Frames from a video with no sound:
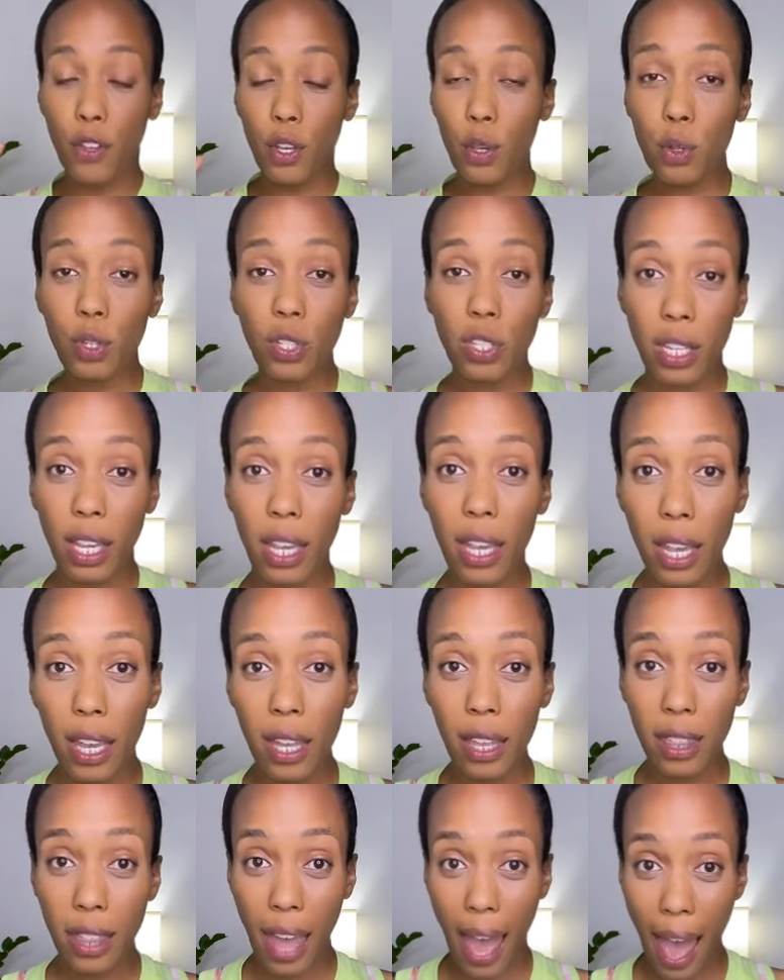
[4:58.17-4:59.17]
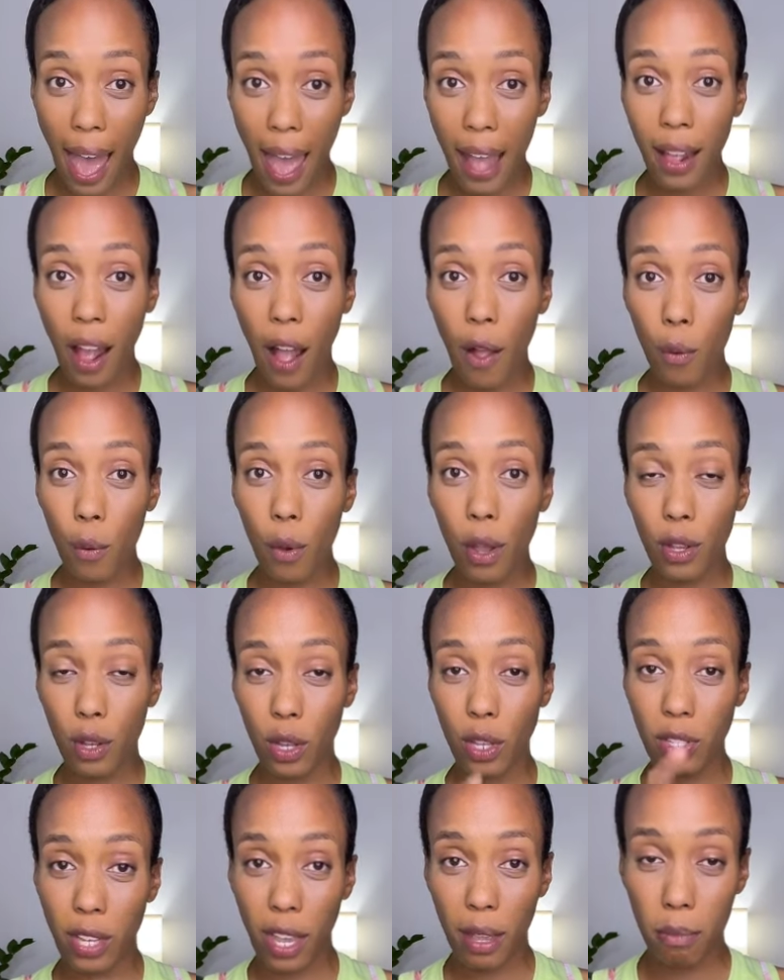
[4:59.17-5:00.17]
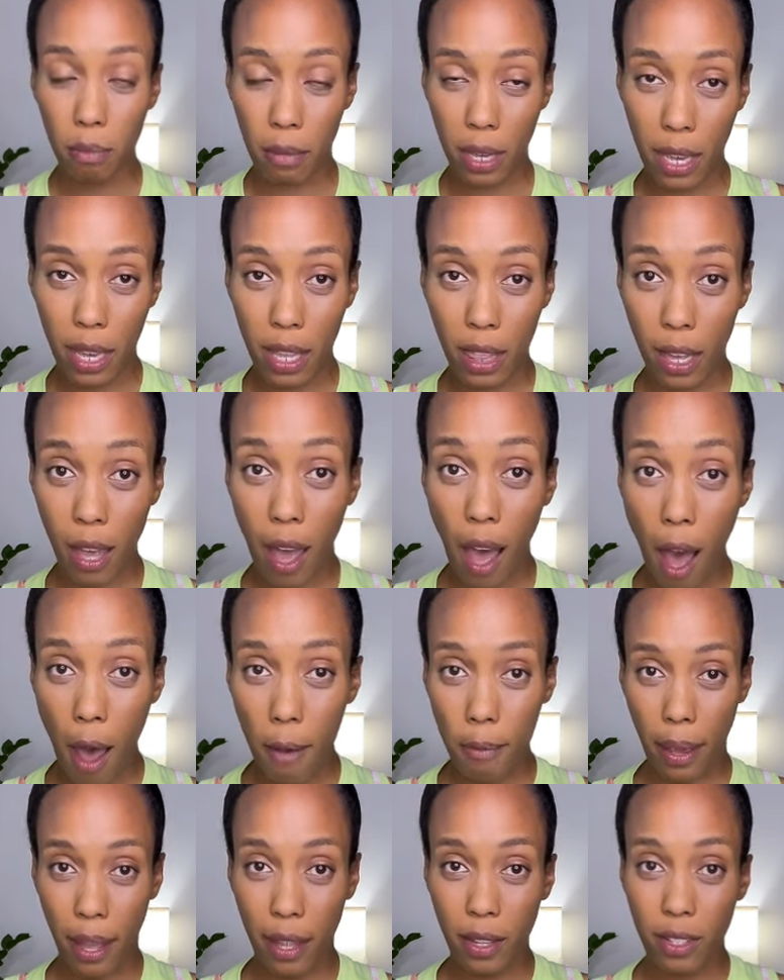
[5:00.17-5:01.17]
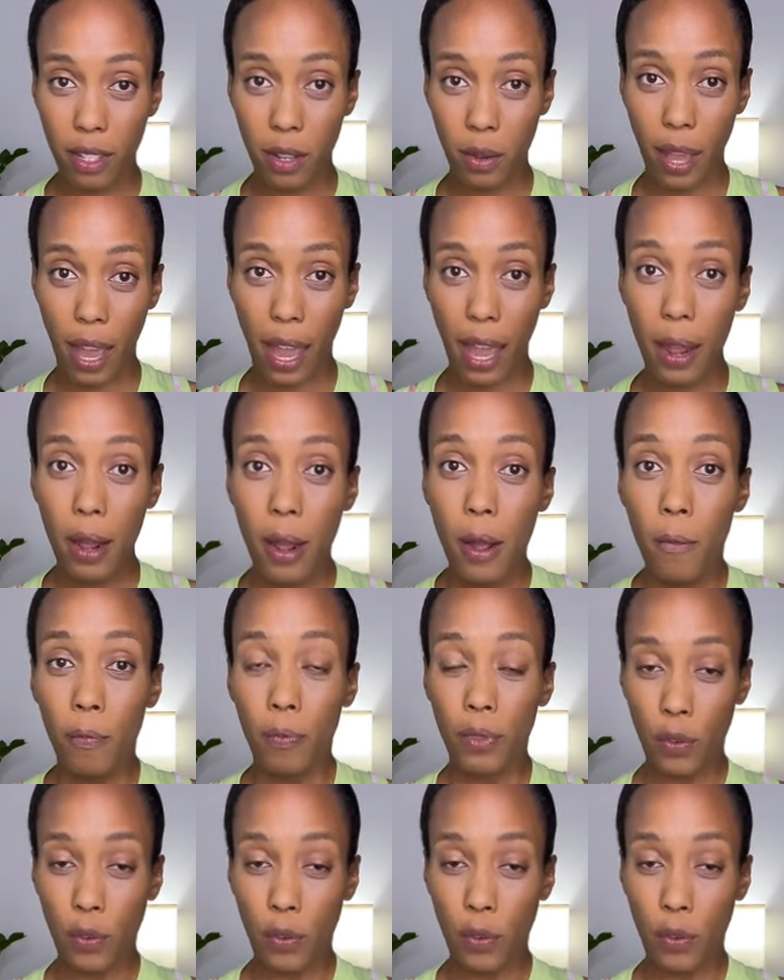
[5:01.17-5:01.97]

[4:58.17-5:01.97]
If you see that, I want you to say me in the comments, okay?